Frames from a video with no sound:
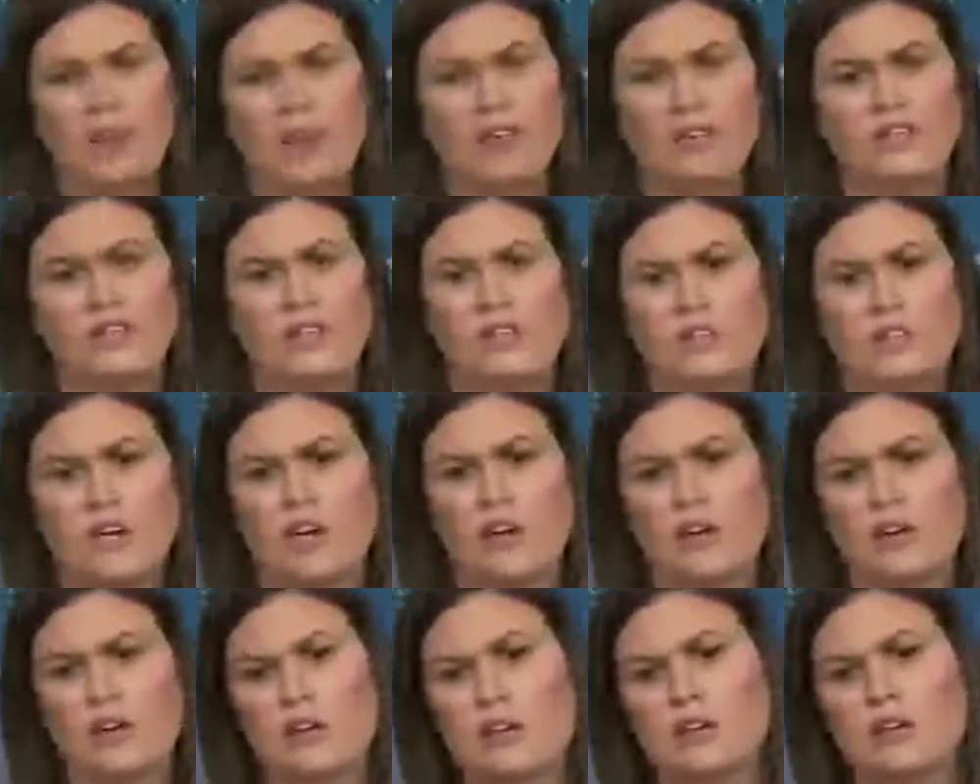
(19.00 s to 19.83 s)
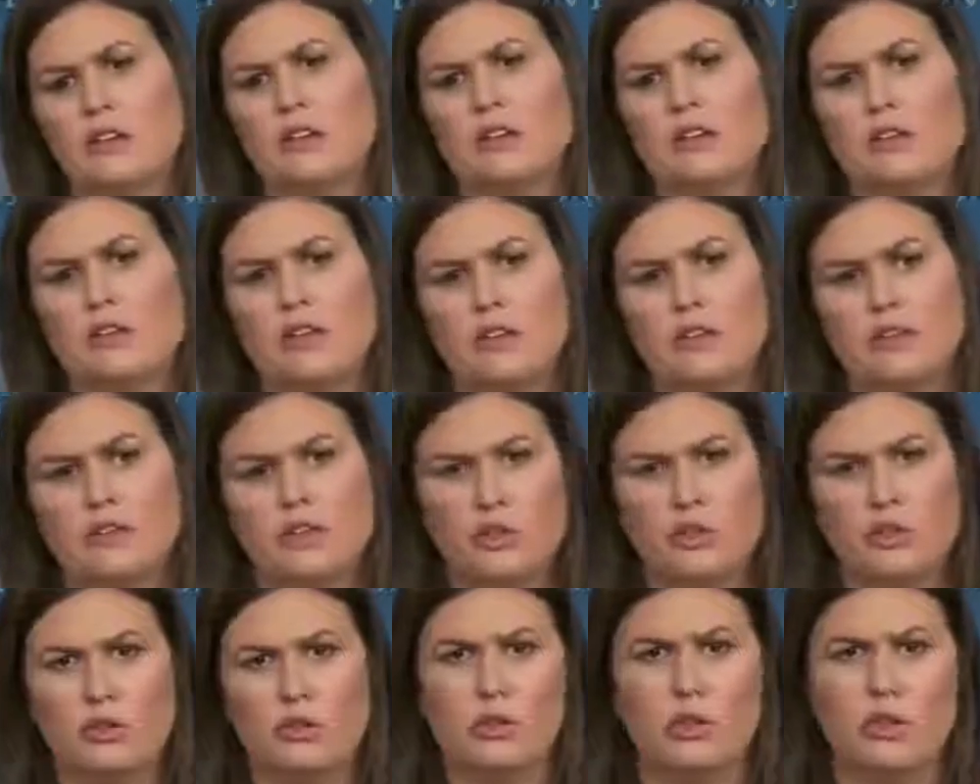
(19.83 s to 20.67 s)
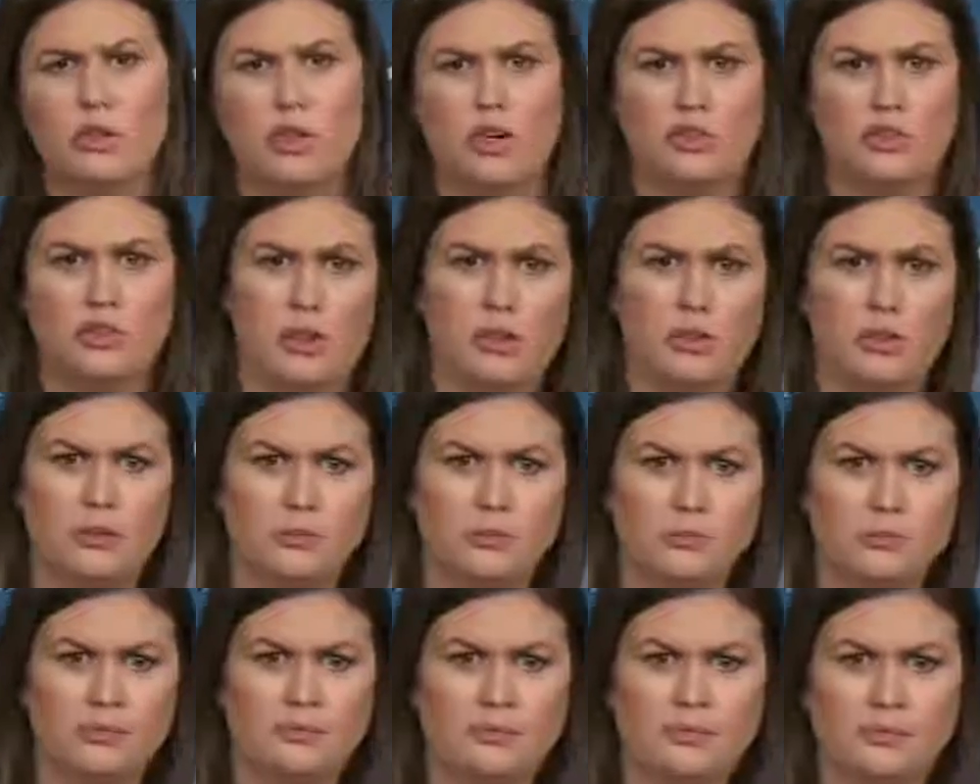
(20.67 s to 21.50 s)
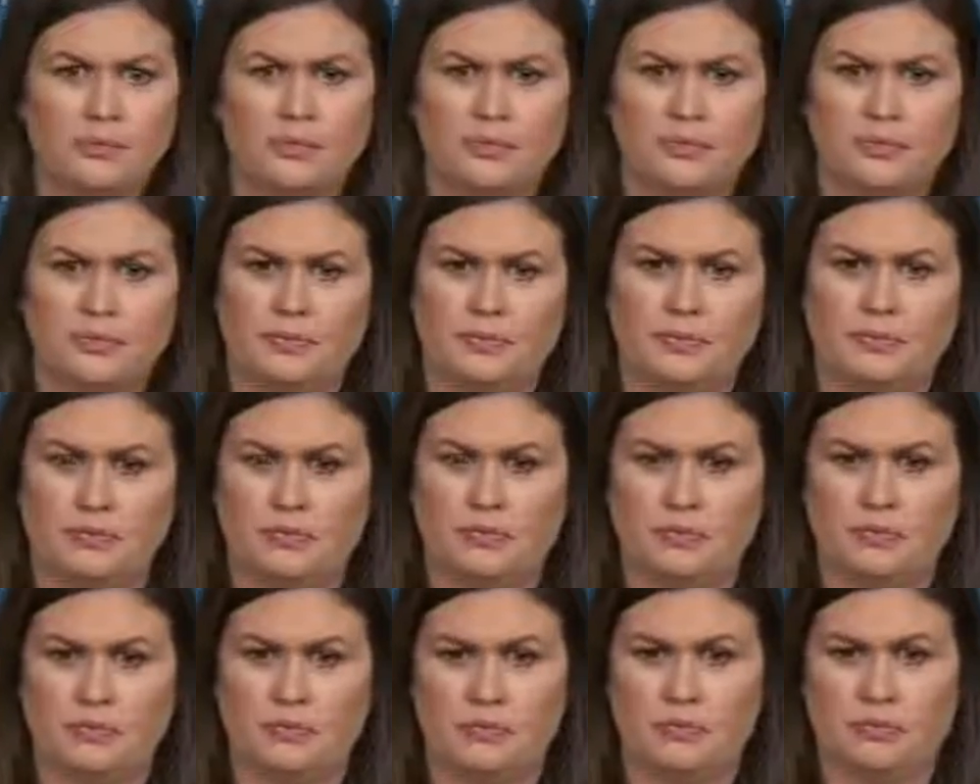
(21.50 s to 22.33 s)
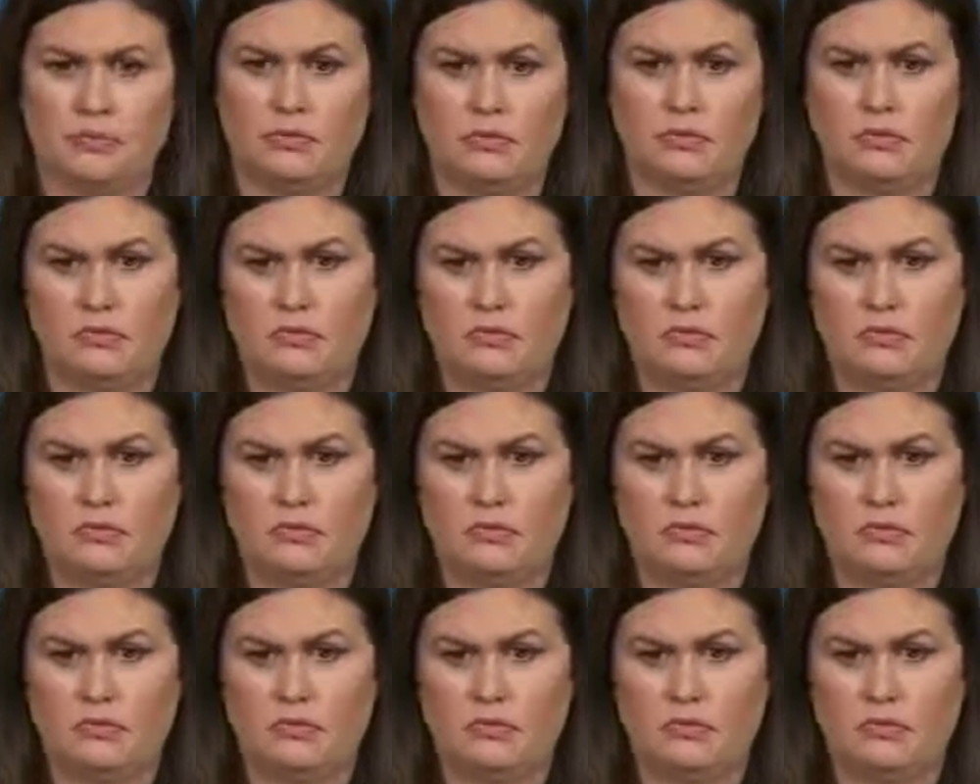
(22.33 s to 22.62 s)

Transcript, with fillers: the lack of integrity that this individual has shown. But I guess this